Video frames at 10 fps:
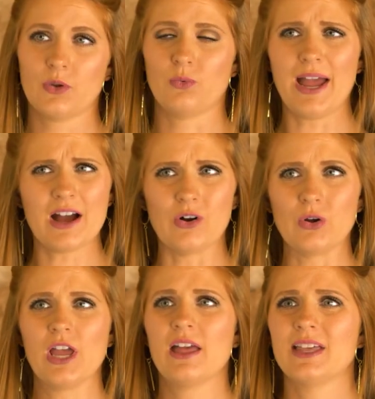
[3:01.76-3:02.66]
Wow,
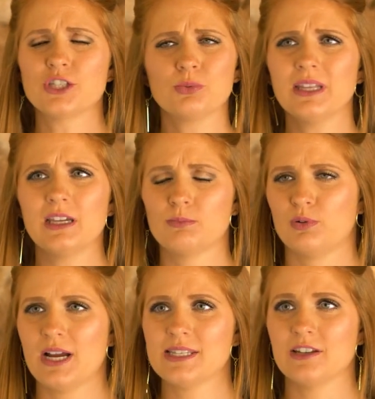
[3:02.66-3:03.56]
that's really
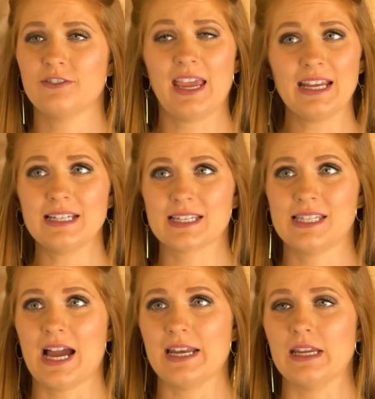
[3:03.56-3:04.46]
impressive and
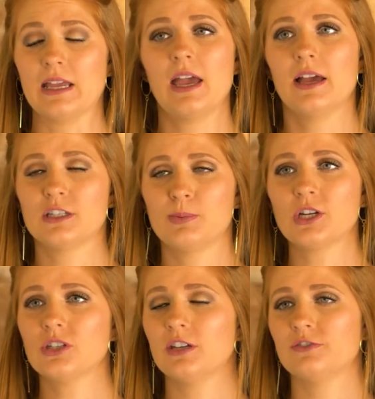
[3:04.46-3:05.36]
exciting,
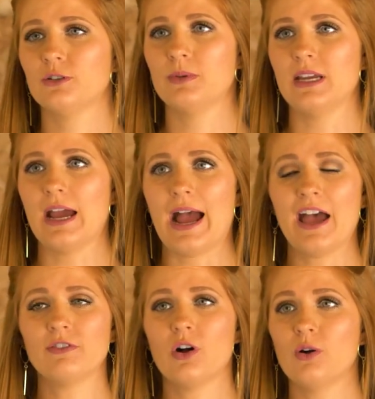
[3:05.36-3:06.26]
especially for me. I
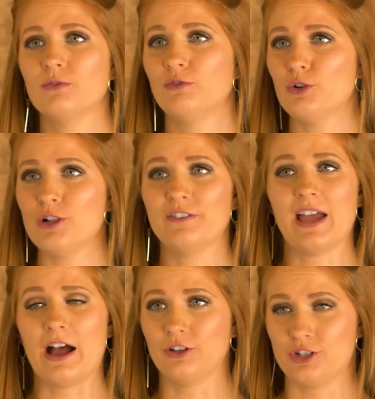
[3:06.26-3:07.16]
have a home full of
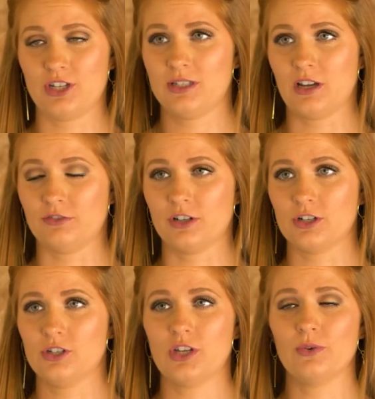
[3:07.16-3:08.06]
allergy
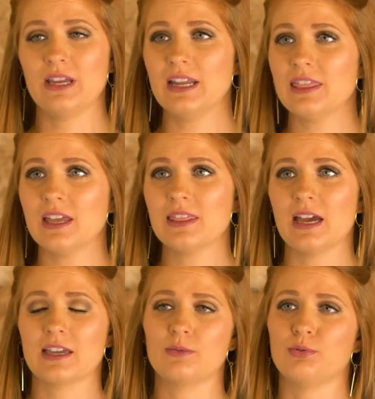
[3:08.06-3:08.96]
sufferers, so anything
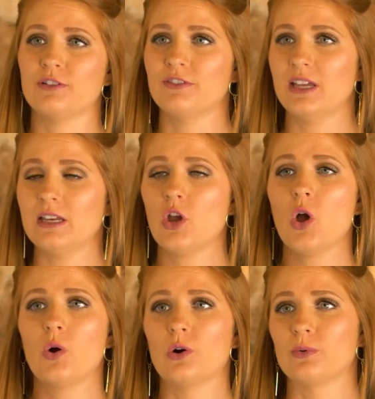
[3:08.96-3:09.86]
that can prevent
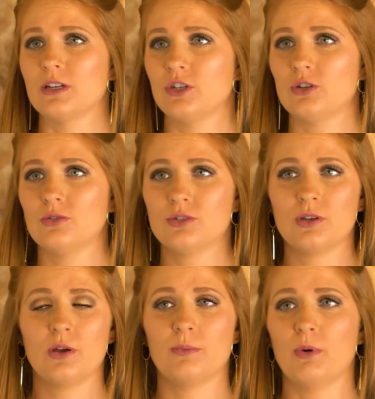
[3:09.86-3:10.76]
or reduce
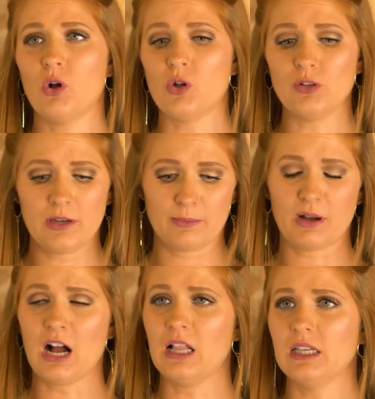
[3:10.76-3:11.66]
mold,
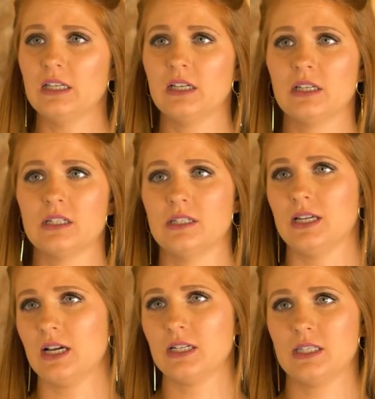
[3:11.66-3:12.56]
pollen,
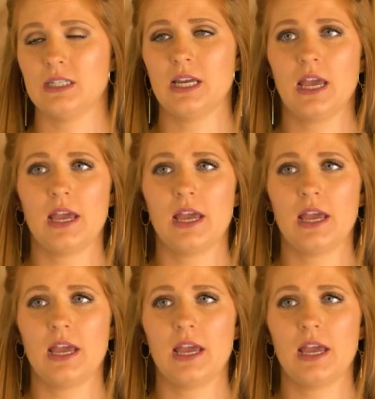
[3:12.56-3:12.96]
dust,